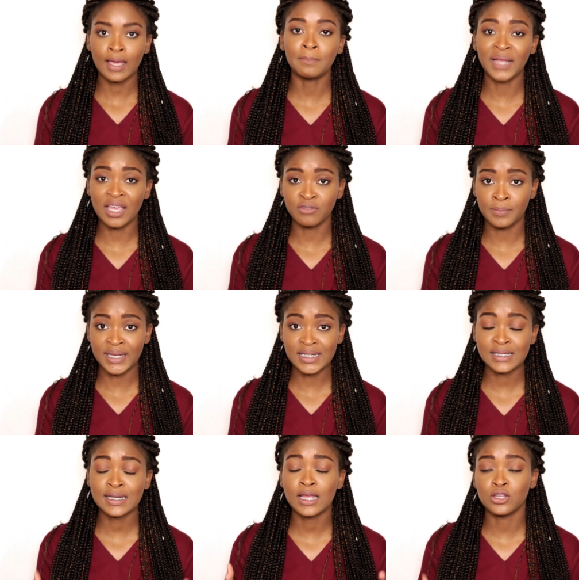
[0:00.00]
apply for
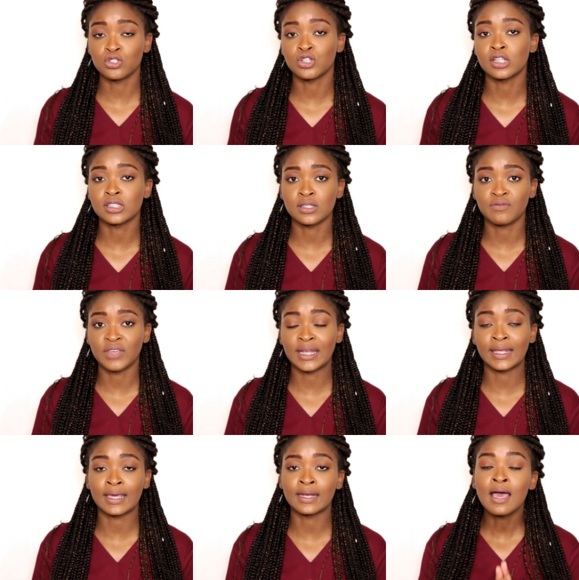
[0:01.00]
medicine, and your chances of
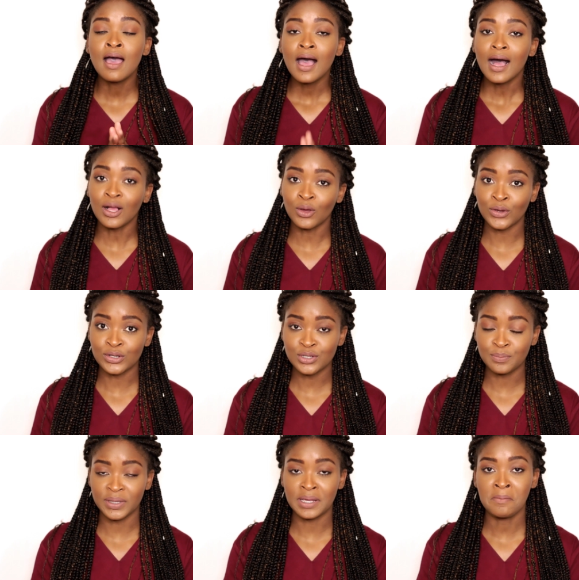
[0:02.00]
getting in are going
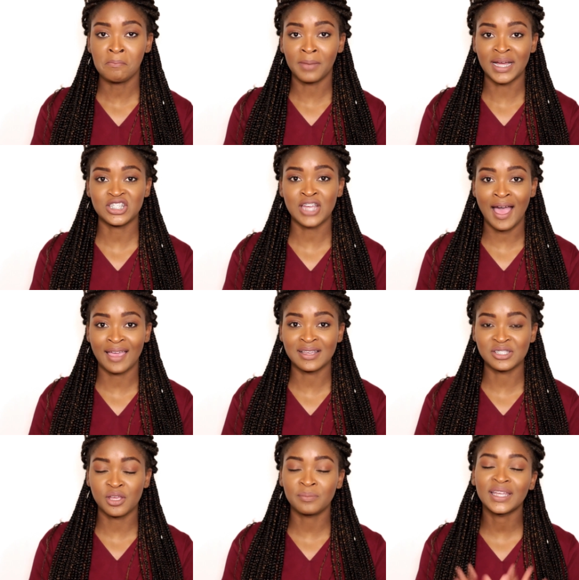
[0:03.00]
to be much
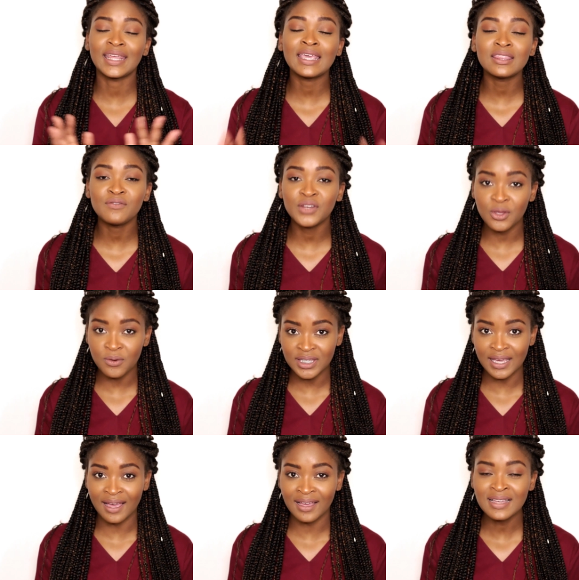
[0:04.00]
higher. So I'm going to end the video
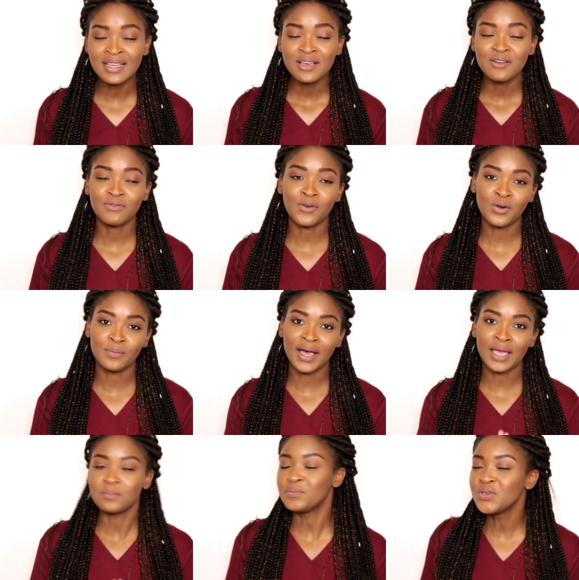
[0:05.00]
here for
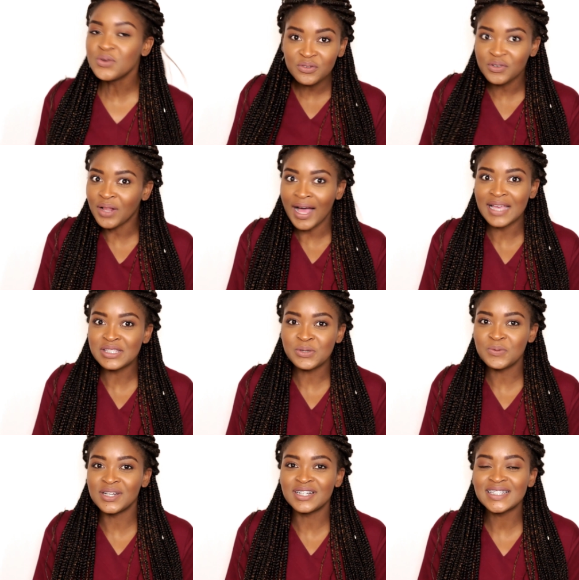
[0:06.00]
my beautiful high
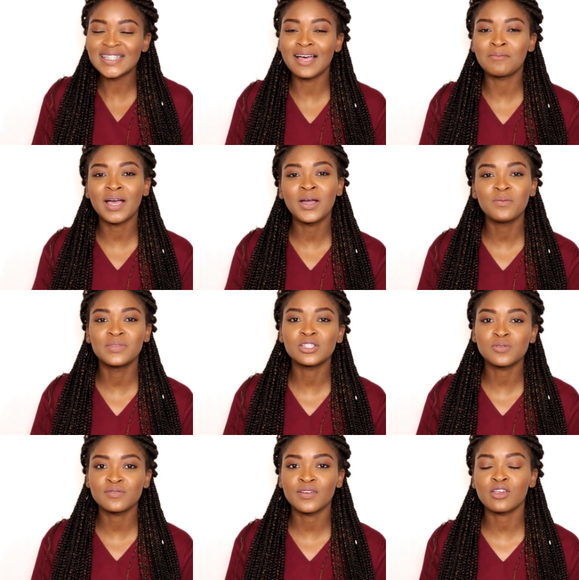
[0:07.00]
schoolers. I hope
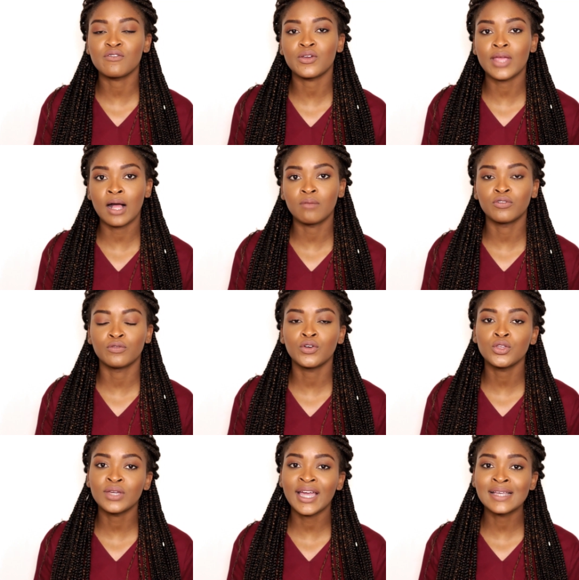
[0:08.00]
this was very, very helpful
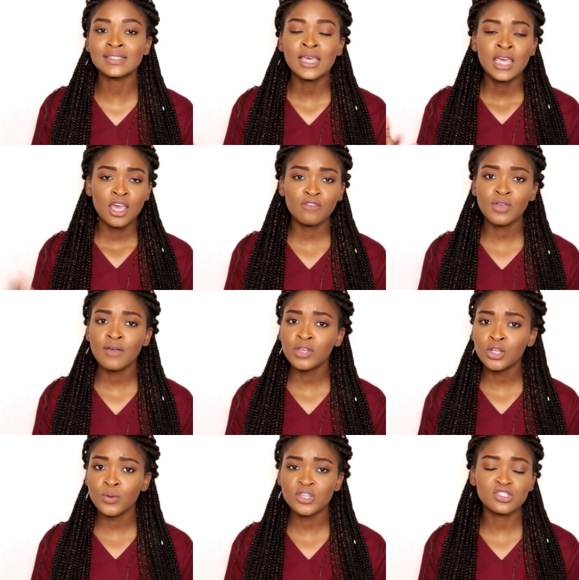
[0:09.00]
for you guys. If you have
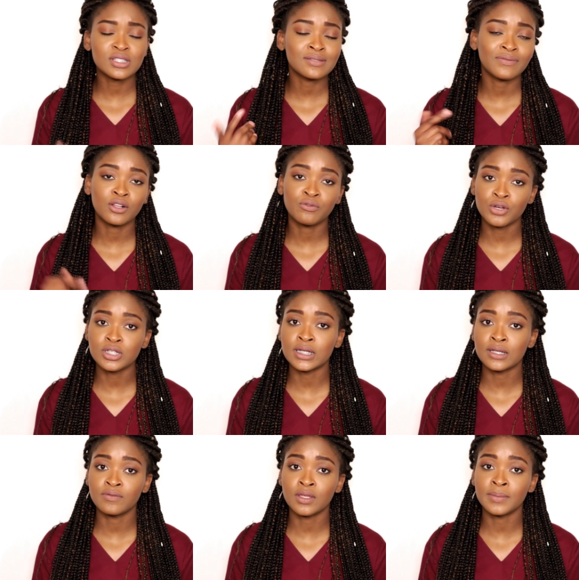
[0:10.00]
any questions, feel free
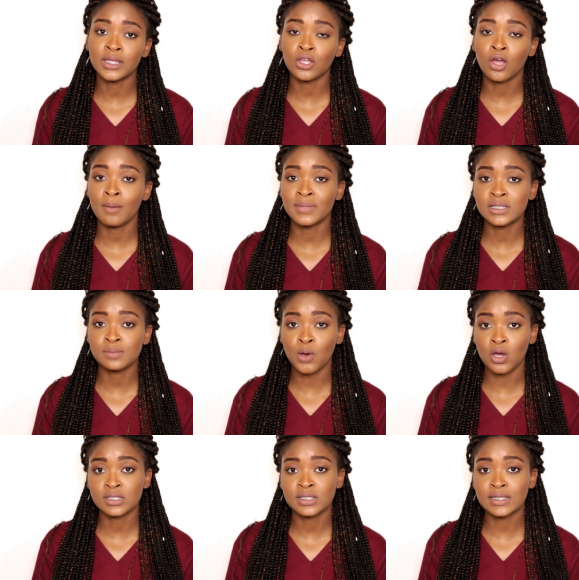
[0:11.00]
to leave them in the comments
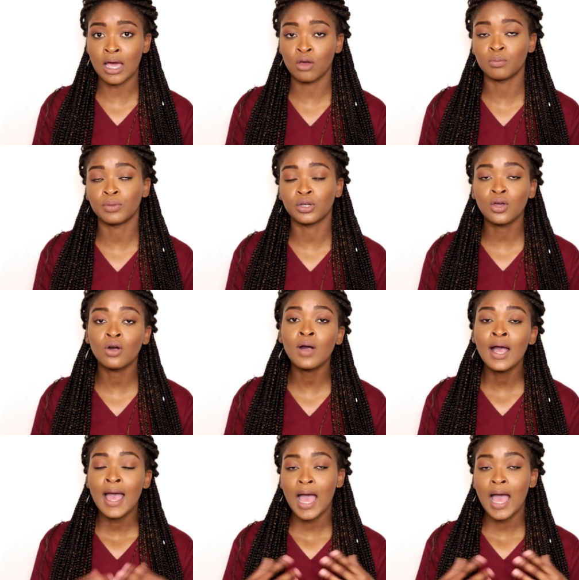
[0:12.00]
box down below.